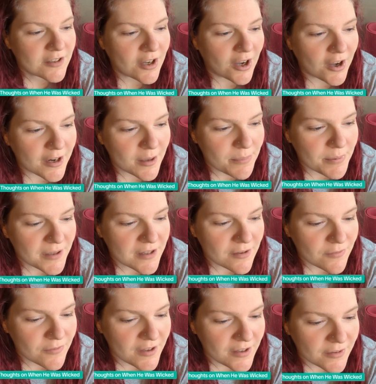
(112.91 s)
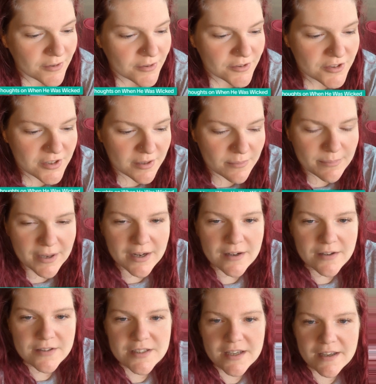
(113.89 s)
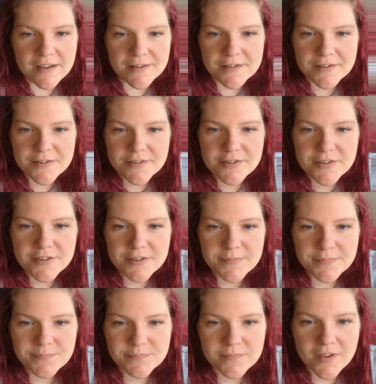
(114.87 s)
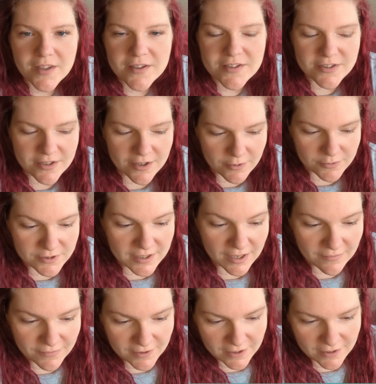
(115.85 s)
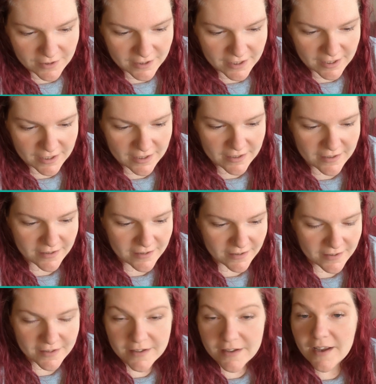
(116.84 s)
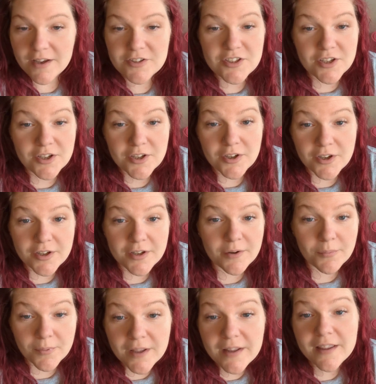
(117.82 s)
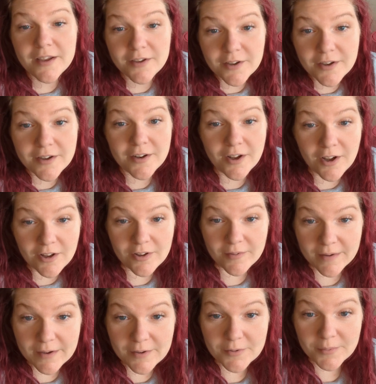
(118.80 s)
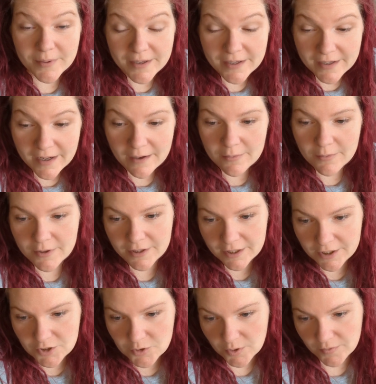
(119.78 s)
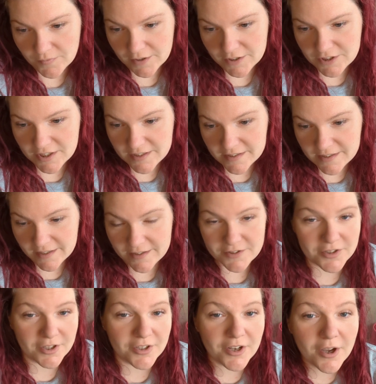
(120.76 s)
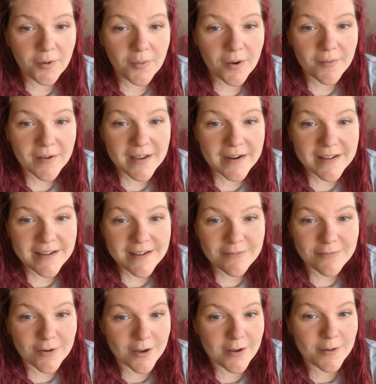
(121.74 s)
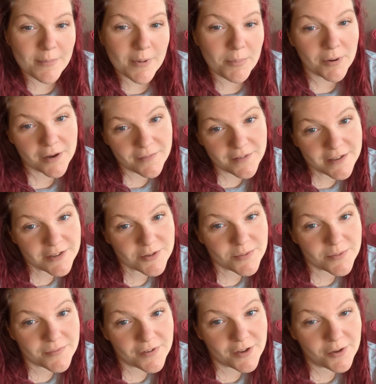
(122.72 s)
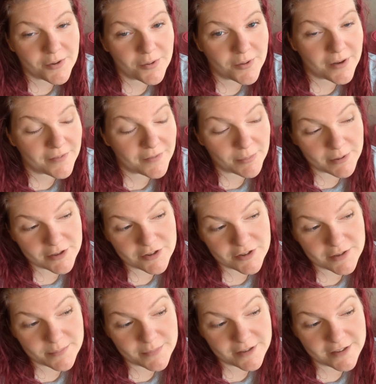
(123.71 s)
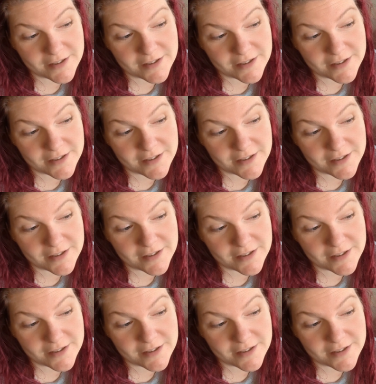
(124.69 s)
caught up in the feels compared to others. So definitely, it's a really good all-around read. I really enjoy Francesca. As y'all know already from a previous review on the Bridgerton